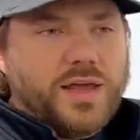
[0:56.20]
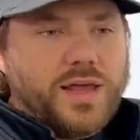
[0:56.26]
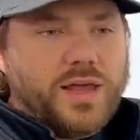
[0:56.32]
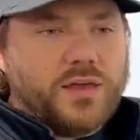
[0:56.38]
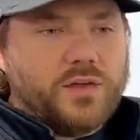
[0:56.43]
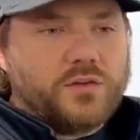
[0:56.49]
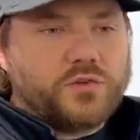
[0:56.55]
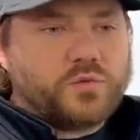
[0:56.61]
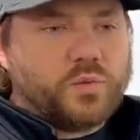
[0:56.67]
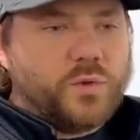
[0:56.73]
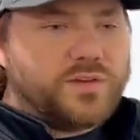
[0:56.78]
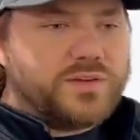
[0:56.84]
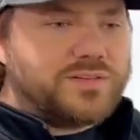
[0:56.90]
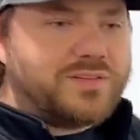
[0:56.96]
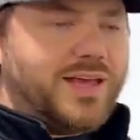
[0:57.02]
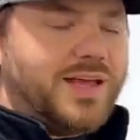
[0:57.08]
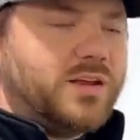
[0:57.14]
is when
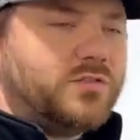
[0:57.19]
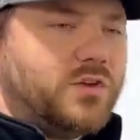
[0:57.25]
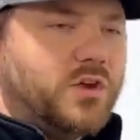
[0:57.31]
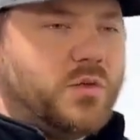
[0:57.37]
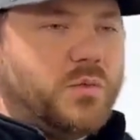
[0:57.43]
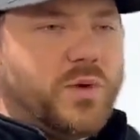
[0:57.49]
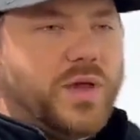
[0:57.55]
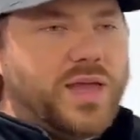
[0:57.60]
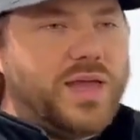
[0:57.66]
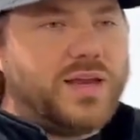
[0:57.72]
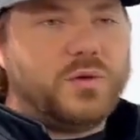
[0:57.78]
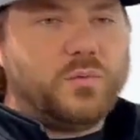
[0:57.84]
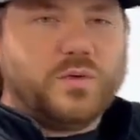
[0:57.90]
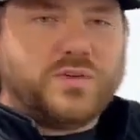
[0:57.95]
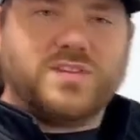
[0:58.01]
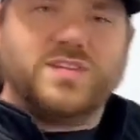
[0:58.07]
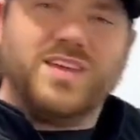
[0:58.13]
the slide is all the way in,
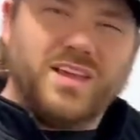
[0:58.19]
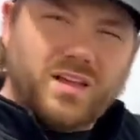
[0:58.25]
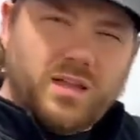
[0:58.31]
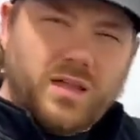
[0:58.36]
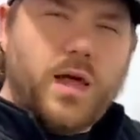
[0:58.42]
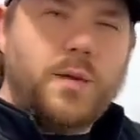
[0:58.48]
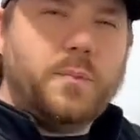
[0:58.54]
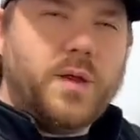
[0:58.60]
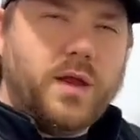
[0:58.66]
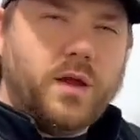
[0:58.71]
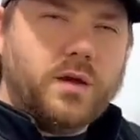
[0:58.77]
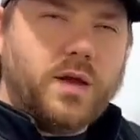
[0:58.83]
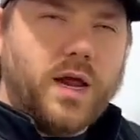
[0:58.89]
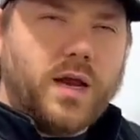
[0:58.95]
it would seal up here,